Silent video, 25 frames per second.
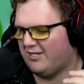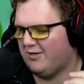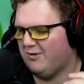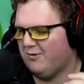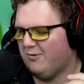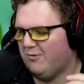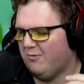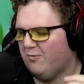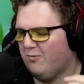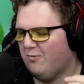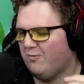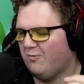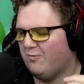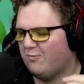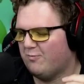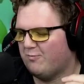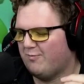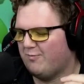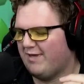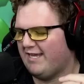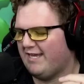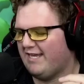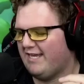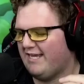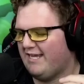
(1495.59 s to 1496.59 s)
You,
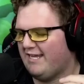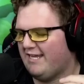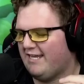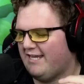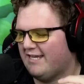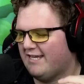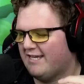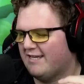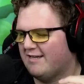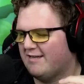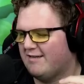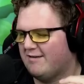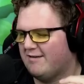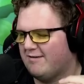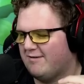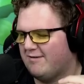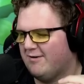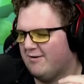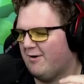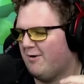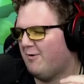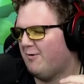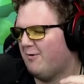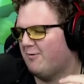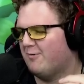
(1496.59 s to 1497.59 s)
me,
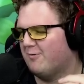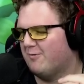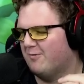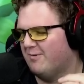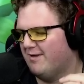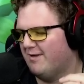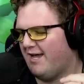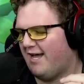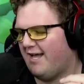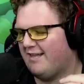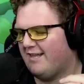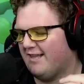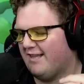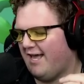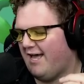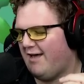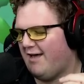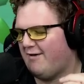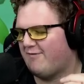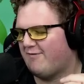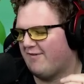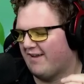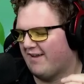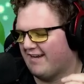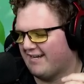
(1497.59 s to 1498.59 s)
no, not
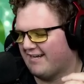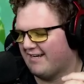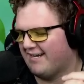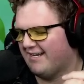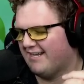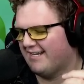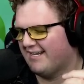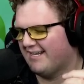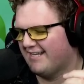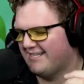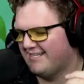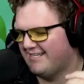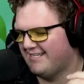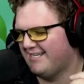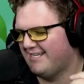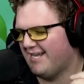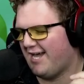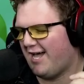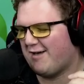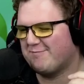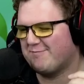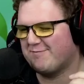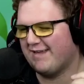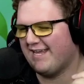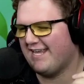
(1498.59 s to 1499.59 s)
laughing.
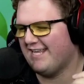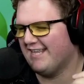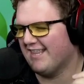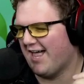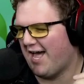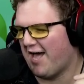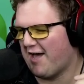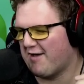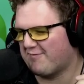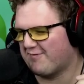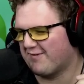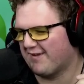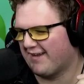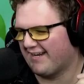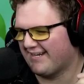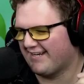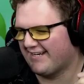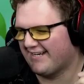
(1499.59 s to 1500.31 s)
Not me laughing.